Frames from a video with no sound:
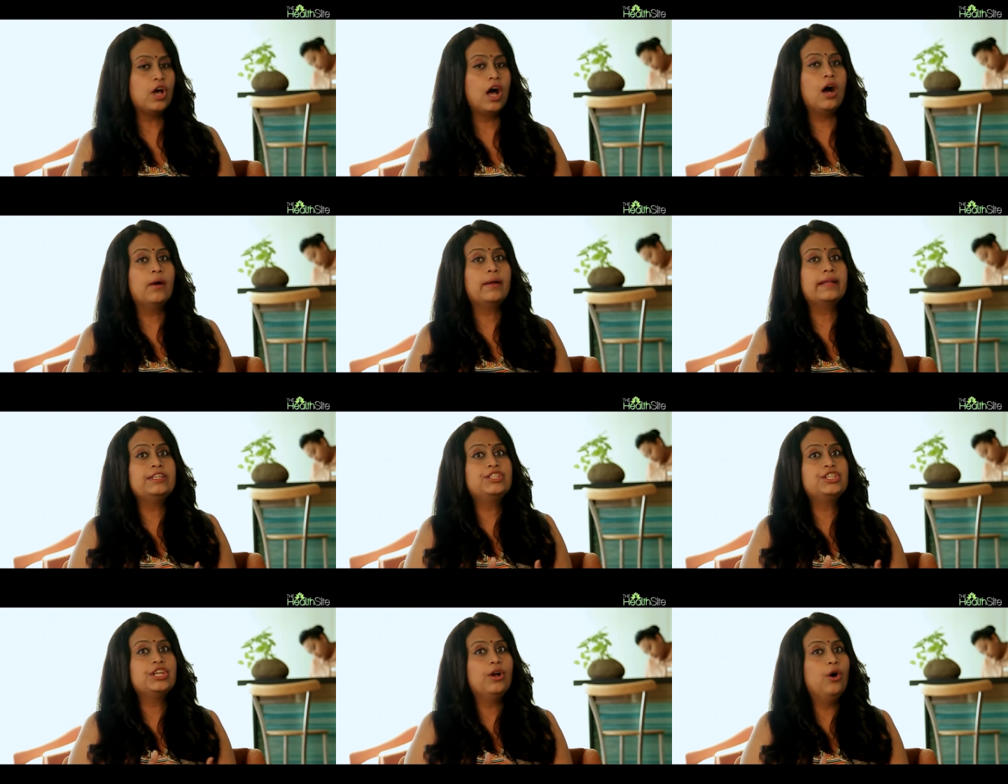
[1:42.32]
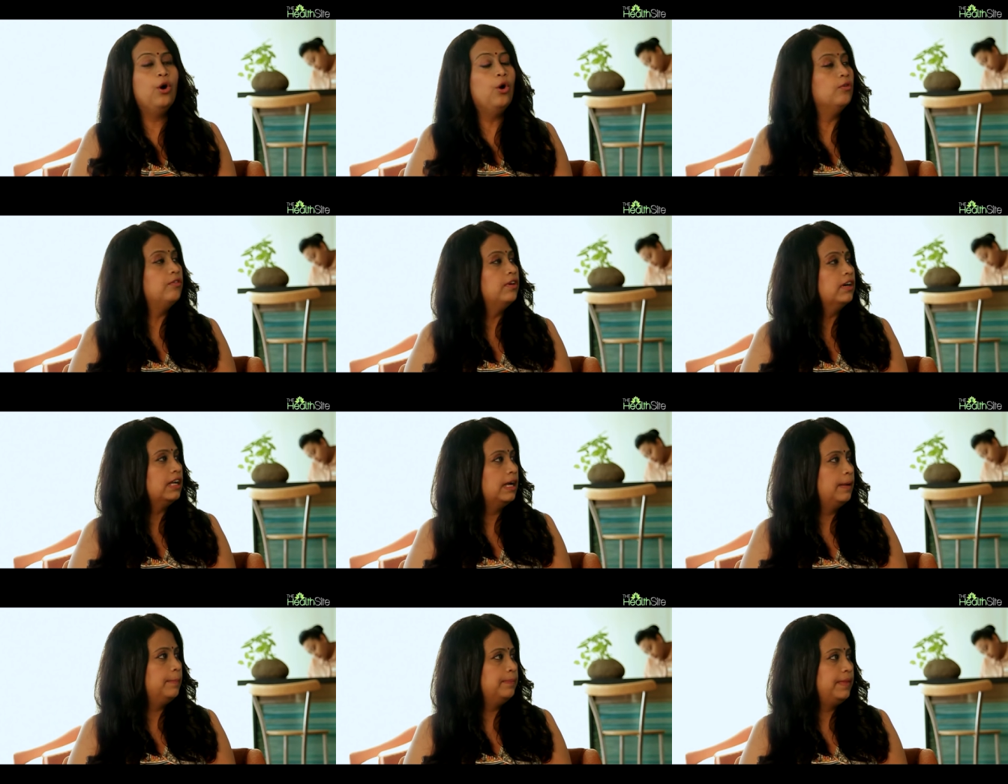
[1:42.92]
So how can she
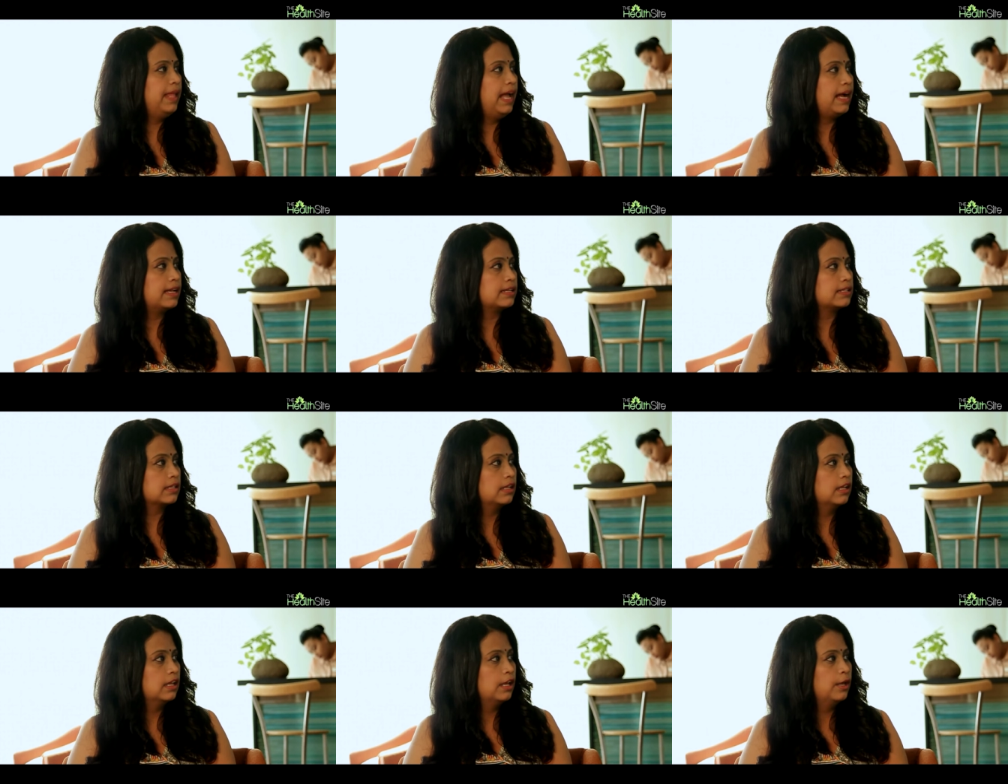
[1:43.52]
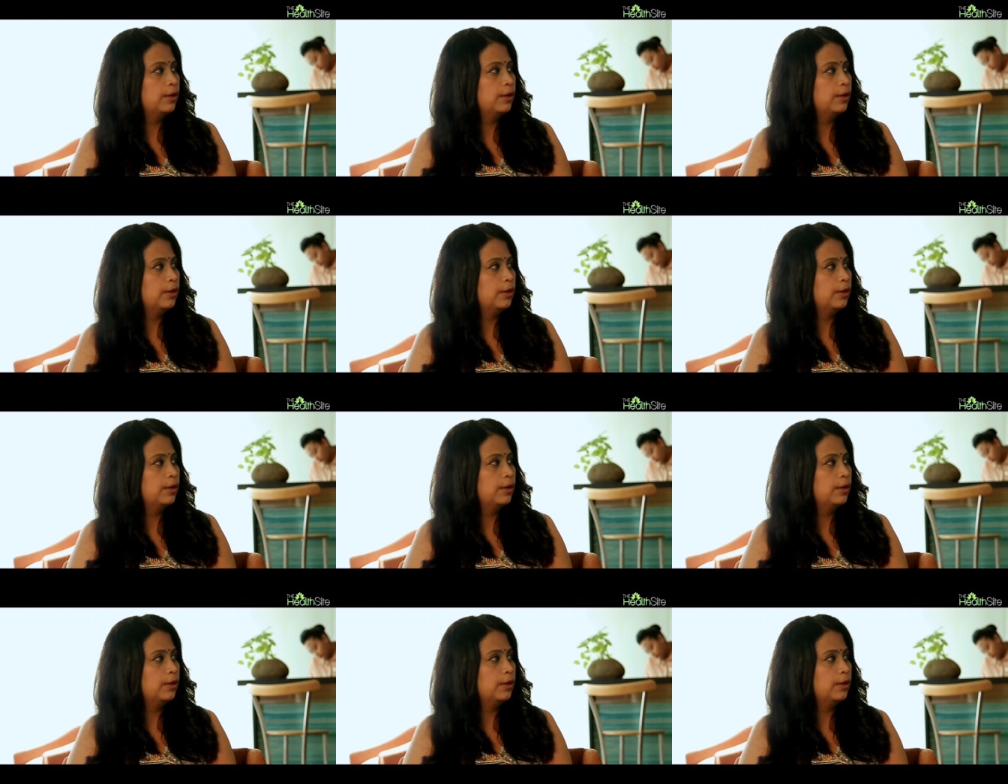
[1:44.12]
overcome that?